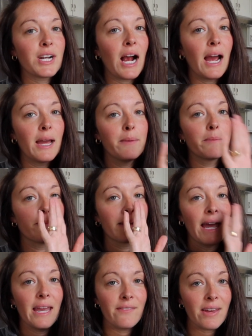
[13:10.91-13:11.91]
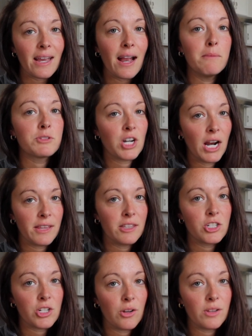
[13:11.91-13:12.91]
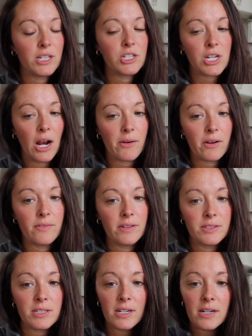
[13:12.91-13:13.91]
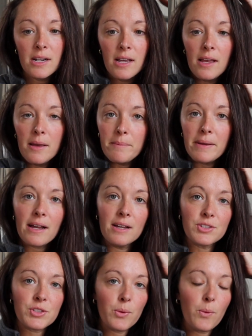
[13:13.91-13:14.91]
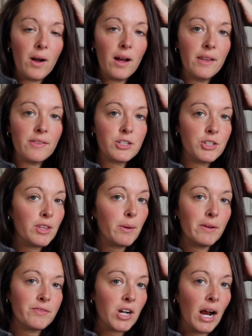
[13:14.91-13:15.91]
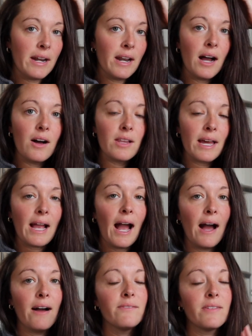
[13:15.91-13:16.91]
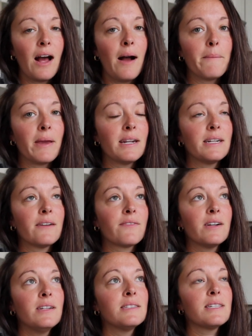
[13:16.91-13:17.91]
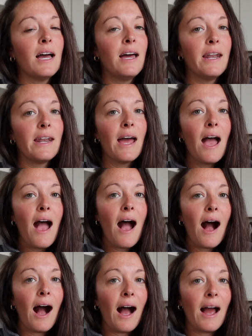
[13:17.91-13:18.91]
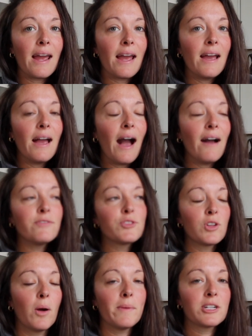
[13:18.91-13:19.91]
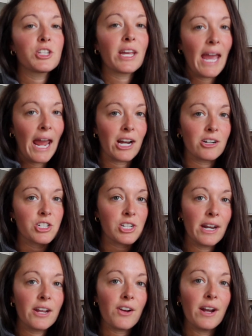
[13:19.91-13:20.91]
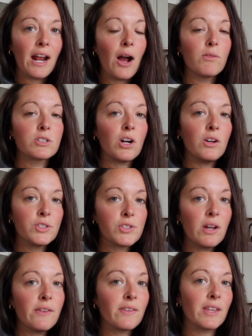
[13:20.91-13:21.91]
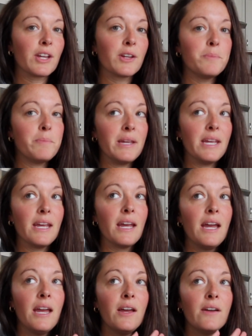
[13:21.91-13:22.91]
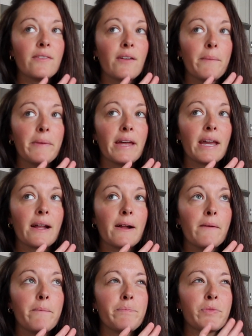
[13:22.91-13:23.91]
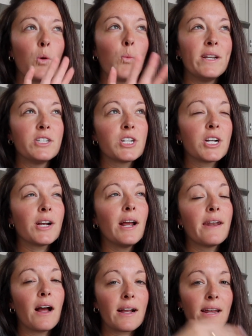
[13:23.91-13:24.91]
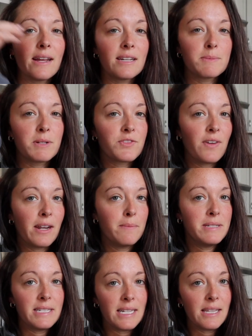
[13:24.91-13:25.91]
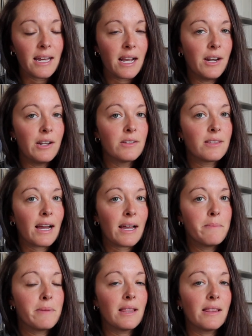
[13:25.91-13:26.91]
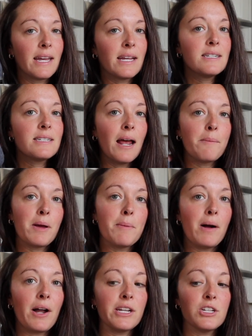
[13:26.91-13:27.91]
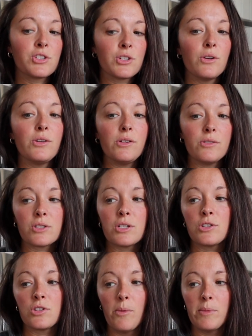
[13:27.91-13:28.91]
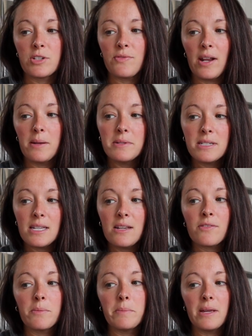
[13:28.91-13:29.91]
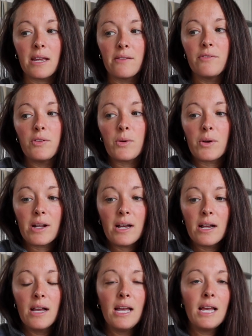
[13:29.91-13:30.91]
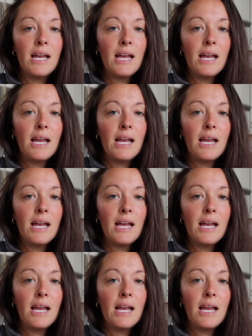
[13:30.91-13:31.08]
I am caving. I'm trying the Jolie shower filter because the two that we've tried now like have not made a difference, and I have so much like hair shedding right now, which also I feel like could be from like the winter and not getting as much vitamin D. Like I know that can be linked, and my body's so used to so much vitamin D from being in Florida.